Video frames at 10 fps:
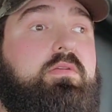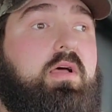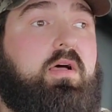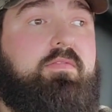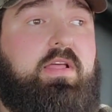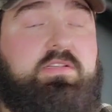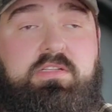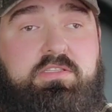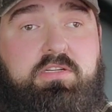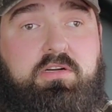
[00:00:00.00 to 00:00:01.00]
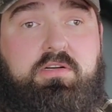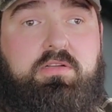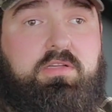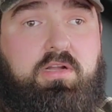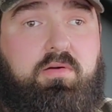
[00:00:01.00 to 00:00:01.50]
If that's considered,
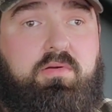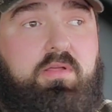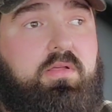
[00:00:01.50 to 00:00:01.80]
you know,